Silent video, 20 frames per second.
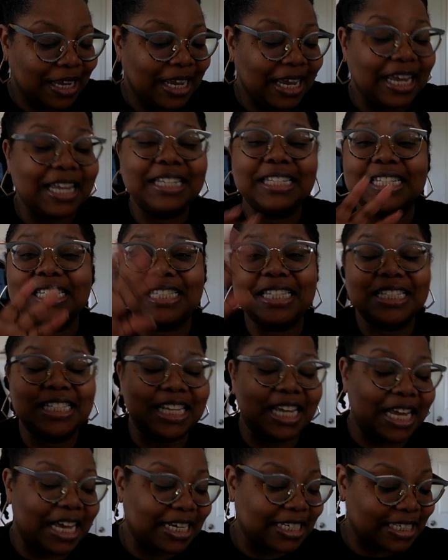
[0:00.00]
And it's in
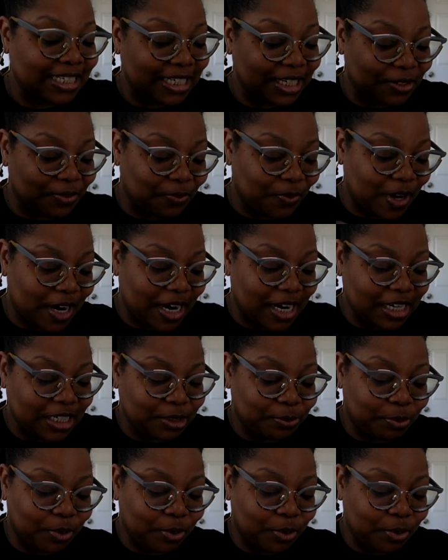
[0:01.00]
the excellent range.